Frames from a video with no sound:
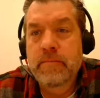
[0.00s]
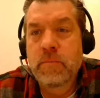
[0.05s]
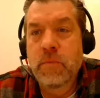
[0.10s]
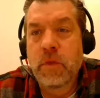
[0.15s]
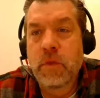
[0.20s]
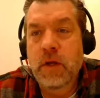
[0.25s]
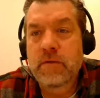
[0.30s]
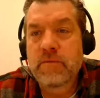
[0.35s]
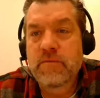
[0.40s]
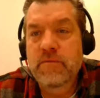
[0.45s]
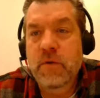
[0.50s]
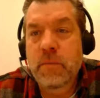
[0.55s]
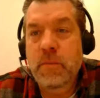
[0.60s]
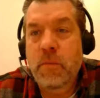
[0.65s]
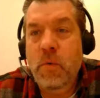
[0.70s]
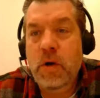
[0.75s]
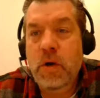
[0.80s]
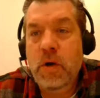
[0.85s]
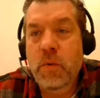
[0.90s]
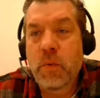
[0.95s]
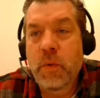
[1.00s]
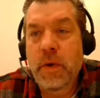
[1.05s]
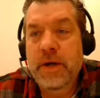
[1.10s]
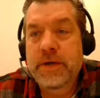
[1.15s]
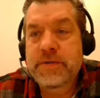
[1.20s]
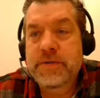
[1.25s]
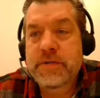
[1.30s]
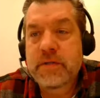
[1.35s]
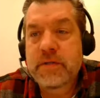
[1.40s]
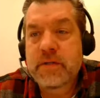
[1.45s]
Looking for more
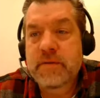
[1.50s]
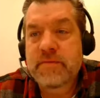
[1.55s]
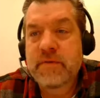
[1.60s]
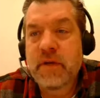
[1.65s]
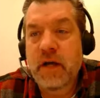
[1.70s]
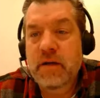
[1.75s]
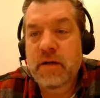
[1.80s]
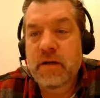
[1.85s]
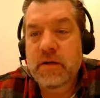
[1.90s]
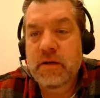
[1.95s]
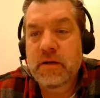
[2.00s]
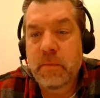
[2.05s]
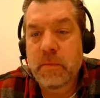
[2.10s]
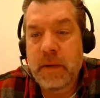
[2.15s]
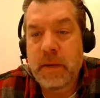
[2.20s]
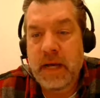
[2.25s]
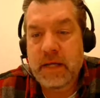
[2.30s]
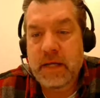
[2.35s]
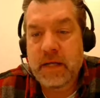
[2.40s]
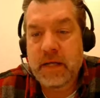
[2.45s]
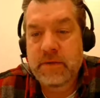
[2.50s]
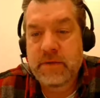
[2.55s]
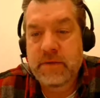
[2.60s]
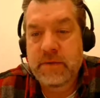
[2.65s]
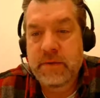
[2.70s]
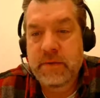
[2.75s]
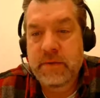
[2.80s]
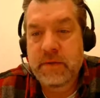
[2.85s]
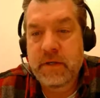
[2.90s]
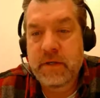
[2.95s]
questions. If not, I'll go back
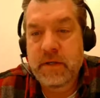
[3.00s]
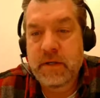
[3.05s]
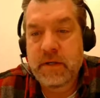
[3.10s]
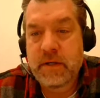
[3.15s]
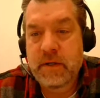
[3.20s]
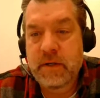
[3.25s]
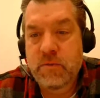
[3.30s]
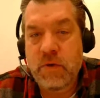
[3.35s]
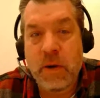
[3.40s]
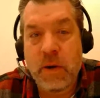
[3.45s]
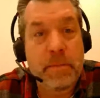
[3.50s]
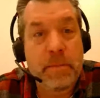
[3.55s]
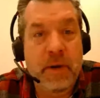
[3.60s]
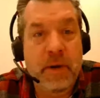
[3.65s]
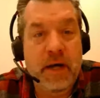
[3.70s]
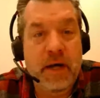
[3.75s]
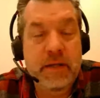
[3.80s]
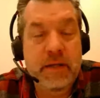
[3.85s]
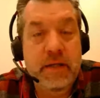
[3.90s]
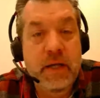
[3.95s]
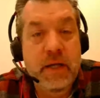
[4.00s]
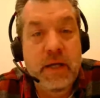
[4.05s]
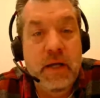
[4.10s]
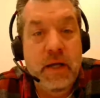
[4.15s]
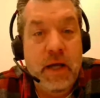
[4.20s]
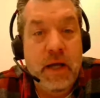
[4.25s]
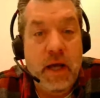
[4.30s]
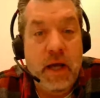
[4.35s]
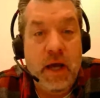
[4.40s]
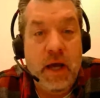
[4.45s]
into the REM pod.
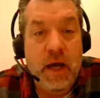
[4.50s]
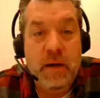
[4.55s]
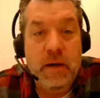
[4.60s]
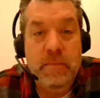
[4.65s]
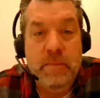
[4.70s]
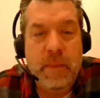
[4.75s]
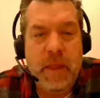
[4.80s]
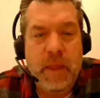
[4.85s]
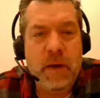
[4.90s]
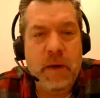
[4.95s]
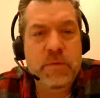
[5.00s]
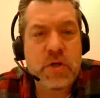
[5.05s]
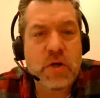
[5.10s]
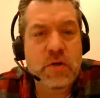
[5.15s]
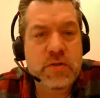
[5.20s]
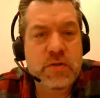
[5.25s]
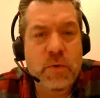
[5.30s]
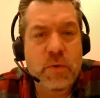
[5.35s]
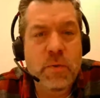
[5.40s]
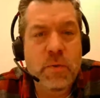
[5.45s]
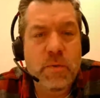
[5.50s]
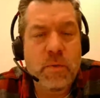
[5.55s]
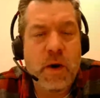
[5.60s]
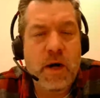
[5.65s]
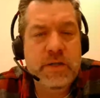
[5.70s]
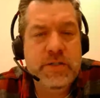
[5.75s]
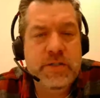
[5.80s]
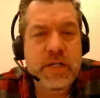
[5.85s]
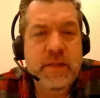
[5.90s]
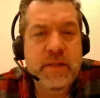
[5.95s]
I was also
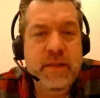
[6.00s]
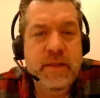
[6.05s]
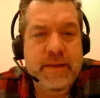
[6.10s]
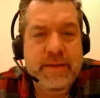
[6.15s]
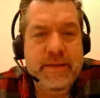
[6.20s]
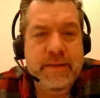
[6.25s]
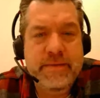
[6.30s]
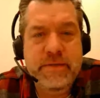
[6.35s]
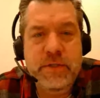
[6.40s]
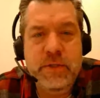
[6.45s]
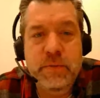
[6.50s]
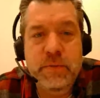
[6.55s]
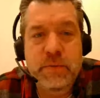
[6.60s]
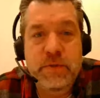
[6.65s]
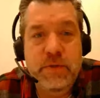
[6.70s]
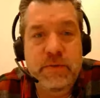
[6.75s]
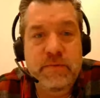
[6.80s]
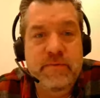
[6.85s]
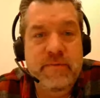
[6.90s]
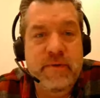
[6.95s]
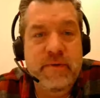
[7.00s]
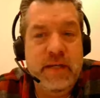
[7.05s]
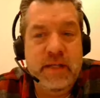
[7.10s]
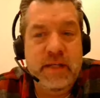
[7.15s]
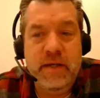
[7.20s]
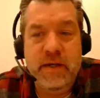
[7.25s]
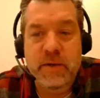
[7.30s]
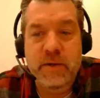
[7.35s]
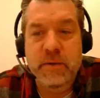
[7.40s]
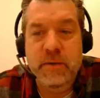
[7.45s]
watching this YouTube
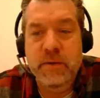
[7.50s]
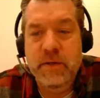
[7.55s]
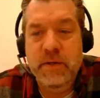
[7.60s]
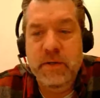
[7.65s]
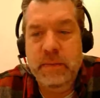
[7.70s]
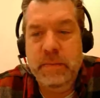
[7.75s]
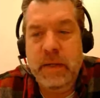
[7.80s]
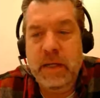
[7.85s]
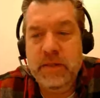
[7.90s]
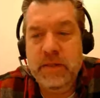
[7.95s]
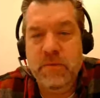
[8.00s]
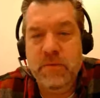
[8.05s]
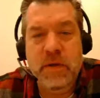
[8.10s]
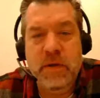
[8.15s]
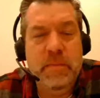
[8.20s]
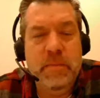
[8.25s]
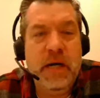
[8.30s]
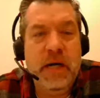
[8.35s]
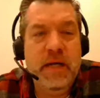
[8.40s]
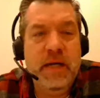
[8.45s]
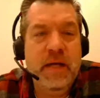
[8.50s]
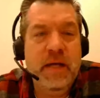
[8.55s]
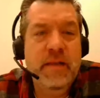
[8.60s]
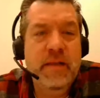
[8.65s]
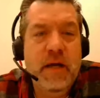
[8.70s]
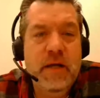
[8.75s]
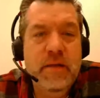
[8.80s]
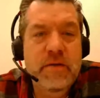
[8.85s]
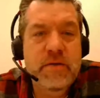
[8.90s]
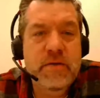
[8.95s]
video about the REM pod, and
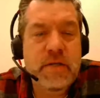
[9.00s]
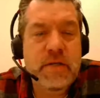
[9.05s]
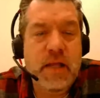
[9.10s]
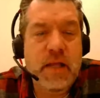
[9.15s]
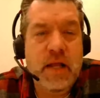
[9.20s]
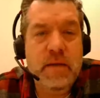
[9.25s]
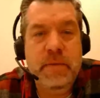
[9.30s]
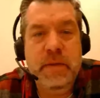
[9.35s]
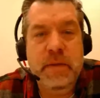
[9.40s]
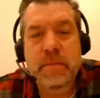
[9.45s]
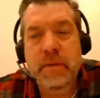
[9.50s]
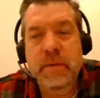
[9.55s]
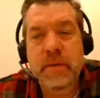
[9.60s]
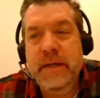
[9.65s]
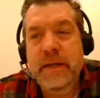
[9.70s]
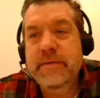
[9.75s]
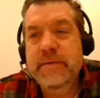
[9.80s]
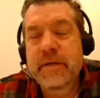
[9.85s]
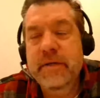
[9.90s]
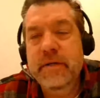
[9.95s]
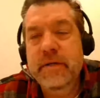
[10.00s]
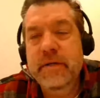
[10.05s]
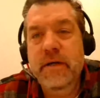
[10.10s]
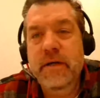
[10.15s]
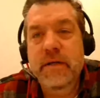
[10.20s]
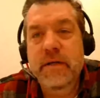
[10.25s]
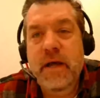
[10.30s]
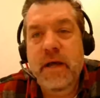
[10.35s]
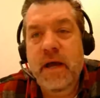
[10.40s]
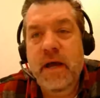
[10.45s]
there's a lot of people out there
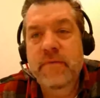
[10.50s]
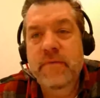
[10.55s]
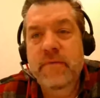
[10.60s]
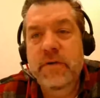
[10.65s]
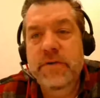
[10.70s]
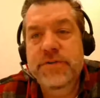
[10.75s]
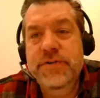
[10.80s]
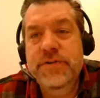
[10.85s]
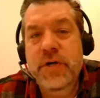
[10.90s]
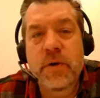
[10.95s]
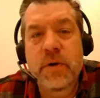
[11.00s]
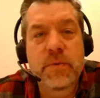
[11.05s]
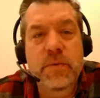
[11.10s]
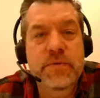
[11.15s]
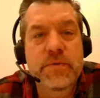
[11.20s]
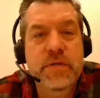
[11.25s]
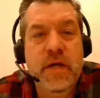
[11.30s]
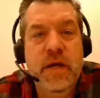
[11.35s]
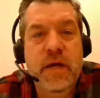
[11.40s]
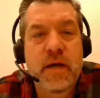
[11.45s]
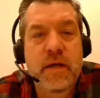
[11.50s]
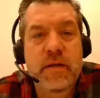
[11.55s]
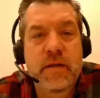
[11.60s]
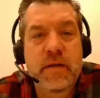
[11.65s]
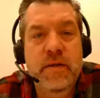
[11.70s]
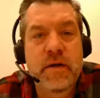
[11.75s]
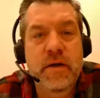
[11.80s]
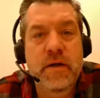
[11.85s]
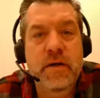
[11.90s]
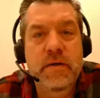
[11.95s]
that have their shows and
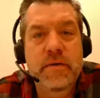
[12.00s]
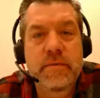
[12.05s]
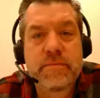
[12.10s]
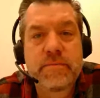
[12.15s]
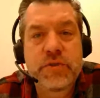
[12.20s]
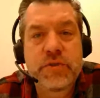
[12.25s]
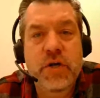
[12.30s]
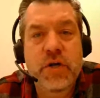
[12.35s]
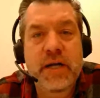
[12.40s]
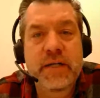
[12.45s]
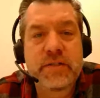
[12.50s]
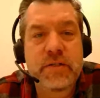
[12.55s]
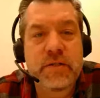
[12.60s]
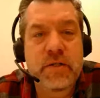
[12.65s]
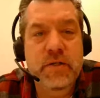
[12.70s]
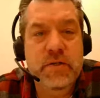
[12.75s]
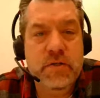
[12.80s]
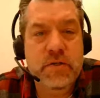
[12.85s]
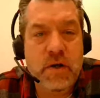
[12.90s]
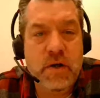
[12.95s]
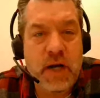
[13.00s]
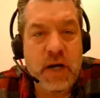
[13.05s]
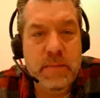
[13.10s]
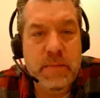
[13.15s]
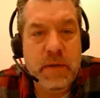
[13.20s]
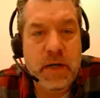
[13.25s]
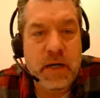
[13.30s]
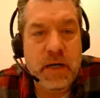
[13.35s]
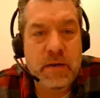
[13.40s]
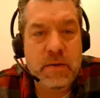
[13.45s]
they're trying to
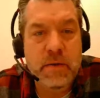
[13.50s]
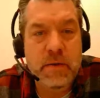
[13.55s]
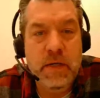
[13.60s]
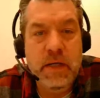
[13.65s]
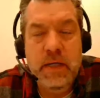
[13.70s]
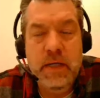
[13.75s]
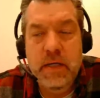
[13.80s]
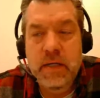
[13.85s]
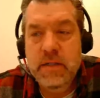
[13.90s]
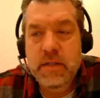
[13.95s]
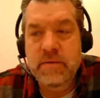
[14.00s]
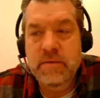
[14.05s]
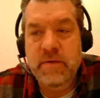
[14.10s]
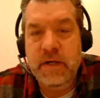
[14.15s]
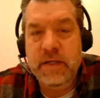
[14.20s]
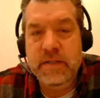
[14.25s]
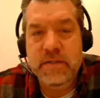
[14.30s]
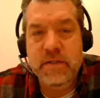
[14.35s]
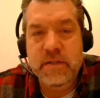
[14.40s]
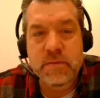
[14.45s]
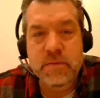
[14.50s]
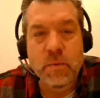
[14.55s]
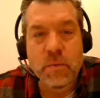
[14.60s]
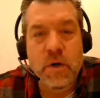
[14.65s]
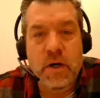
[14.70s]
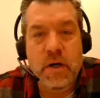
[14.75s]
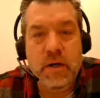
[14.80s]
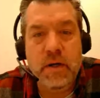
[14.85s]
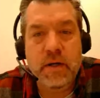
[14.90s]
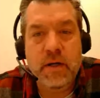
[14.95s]
describe how devices
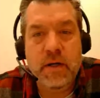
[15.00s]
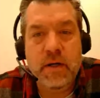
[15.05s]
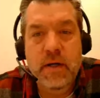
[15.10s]
work.